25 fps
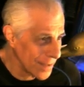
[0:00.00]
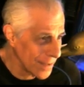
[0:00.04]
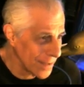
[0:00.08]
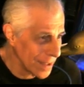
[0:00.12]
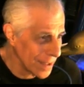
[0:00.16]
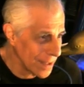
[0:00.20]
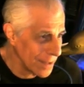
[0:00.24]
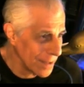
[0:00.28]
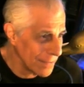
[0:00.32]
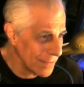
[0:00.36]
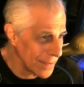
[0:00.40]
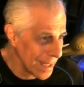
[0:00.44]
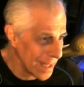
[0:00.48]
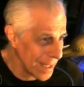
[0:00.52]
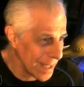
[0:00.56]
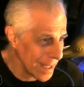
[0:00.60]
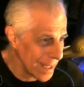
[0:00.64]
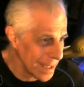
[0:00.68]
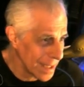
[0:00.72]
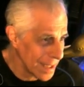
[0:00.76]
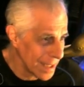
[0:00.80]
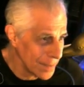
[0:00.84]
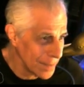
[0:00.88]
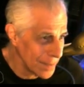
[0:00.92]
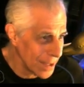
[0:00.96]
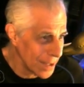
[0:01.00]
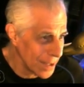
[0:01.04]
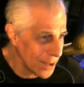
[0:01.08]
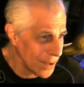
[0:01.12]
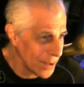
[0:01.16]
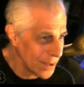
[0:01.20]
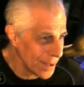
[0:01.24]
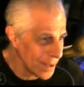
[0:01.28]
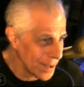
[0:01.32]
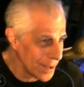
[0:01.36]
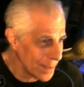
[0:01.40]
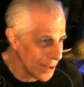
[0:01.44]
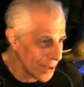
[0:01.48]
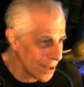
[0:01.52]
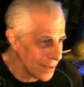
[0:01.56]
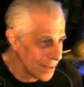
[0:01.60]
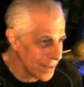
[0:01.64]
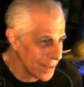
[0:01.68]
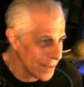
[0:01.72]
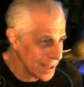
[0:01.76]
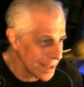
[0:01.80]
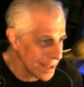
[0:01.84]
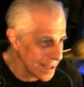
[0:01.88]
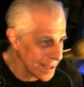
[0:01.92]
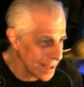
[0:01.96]
It's very inviting. They'll be going up
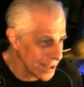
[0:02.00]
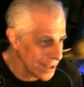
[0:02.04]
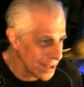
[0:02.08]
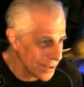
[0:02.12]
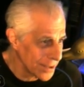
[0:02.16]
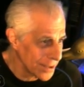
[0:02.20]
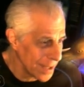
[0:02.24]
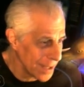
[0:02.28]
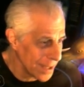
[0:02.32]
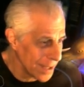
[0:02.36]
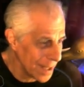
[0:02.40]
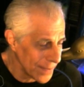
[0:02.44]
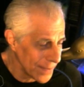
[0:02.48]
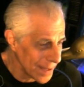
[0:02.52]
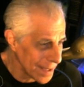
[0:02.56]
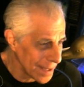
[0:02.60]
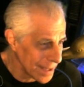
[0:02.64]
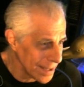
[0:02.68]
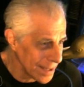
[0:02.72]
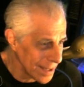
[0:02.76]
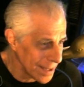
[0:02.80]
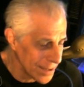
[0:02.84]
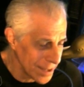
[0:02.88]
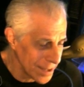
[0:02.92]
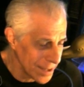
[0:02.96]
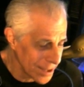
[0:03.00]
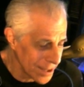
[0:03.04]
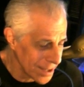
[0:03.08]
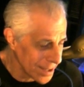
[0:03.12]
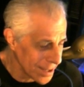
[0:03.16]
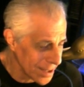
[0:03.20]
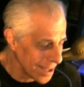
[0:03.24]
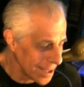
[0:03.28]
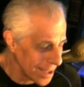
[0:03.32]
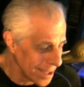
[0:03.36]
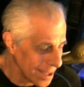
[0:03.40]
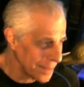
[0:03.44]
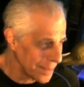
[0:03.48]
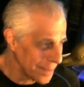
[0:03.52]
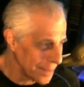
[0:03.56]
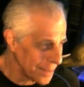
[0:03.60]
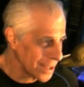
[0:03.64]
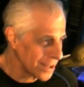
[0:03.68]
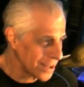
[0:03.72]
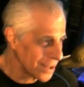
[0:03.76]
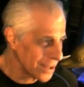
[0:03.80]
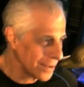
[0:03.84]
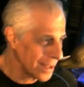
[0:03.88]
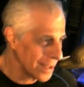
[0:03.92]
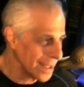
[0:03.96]
Broadway and see the traffic, and then they'll just cut up
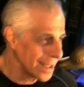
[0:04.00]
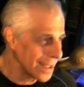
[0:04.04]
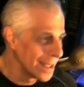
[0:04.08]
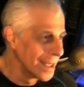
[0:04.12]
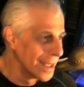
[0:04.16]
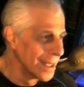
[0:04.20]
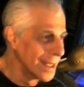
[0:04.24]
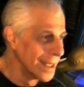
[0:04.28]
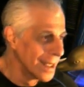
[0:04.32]
my street.